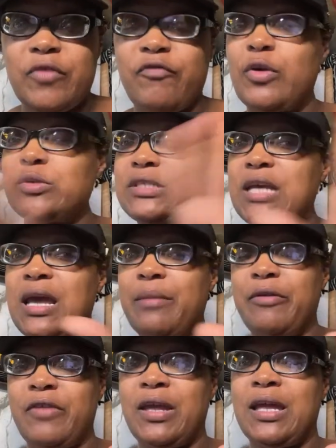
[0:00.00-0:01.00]
First time
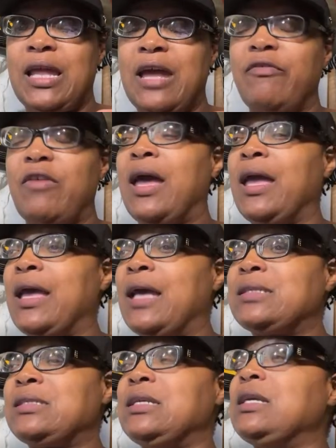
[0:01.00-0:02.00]
in van life, I had
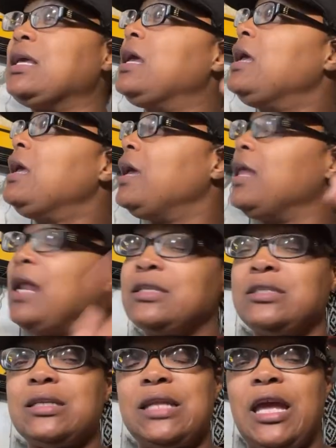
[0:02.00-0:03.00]
got sick, and I
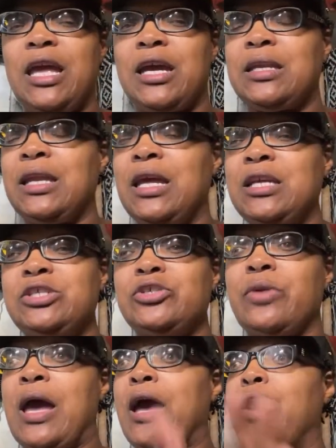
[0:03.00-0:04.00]
took that
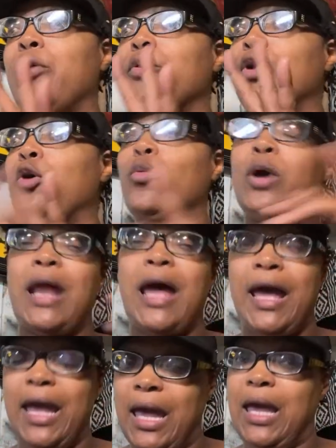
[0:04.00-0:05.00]
echinacea. I don't know what
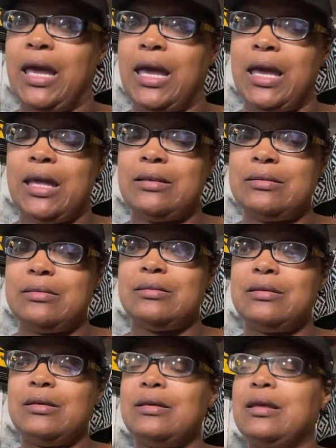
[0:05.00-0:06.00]
I had,
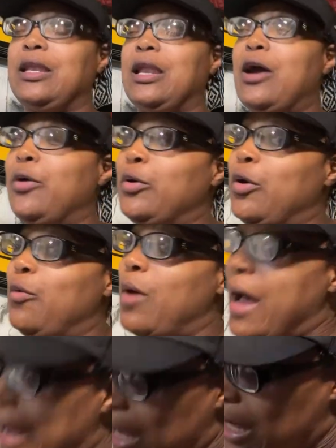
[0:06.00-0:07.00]
and I don't know
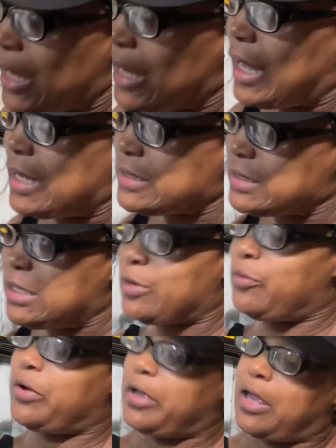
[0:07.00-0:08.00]
why I had got sick.
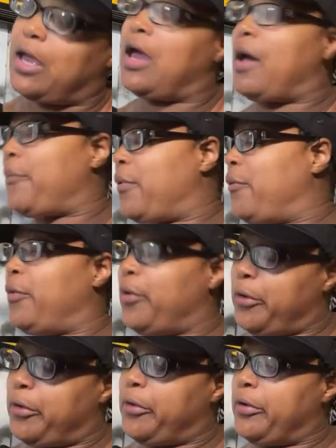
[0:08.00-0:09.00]
What had happened
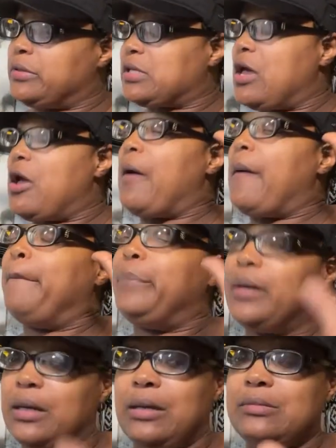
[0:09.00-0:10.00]
was,
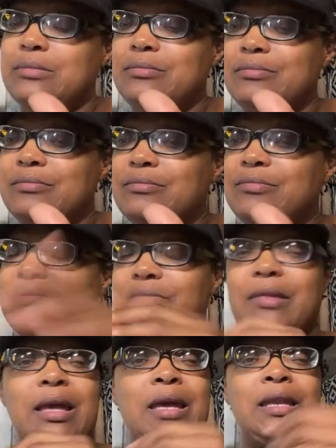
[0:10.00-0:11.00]
but
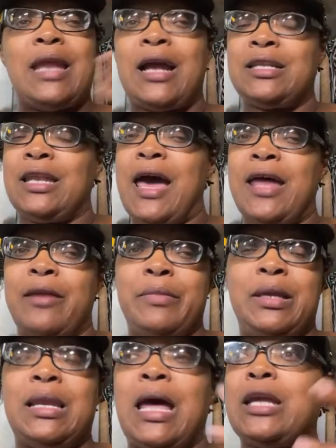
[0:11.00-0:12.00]
it knocked it out of
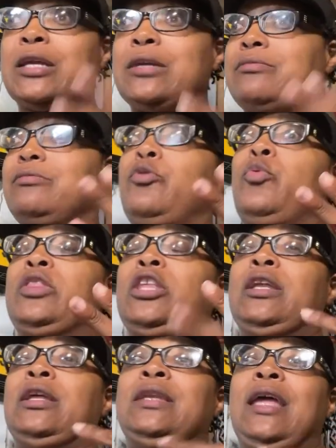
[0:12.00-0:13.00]
me. Like
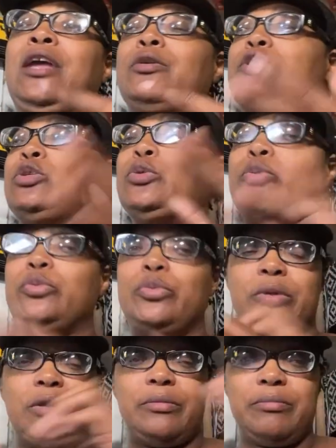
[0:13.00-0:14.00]
within a day or two,
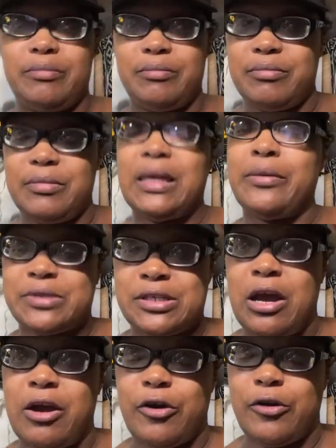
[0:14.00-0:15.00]
it was
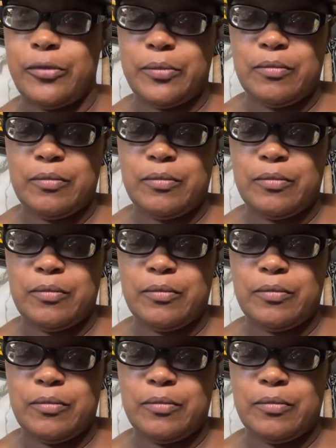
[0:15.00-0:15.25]
gone.